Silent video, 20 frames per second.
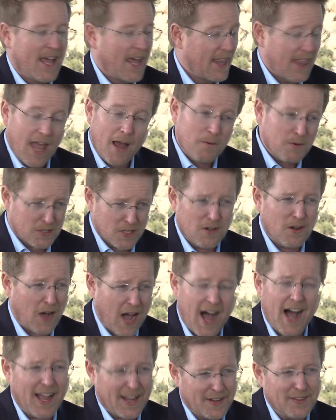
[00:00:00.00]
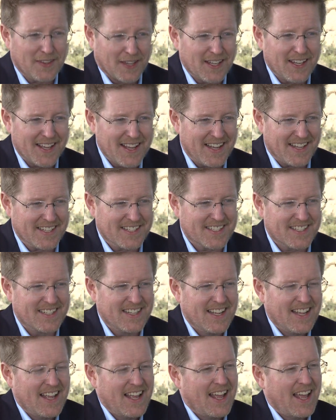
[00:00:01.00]
And that was high on the
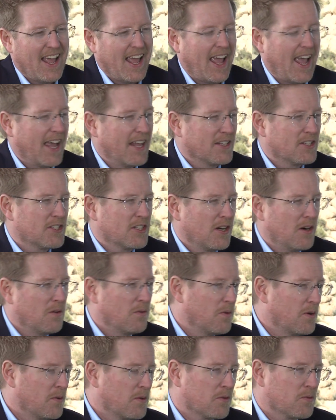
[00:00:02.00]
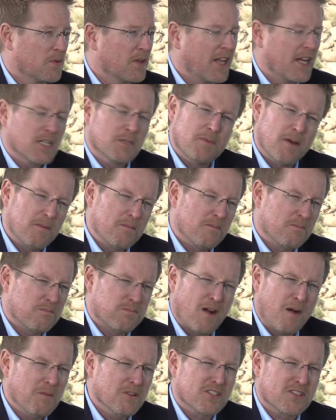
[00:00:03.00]
list. And so it was really, I spent
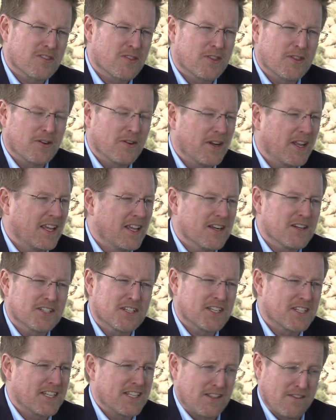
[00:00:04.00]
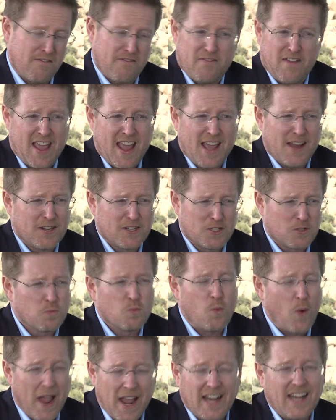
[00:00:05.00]
almost 30 years just as a fan, just
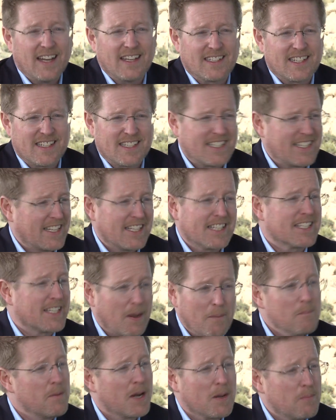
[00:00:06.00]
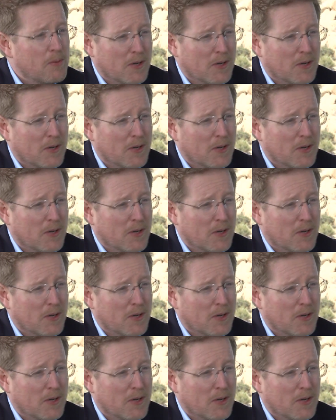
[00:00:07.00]
waiting to see somebody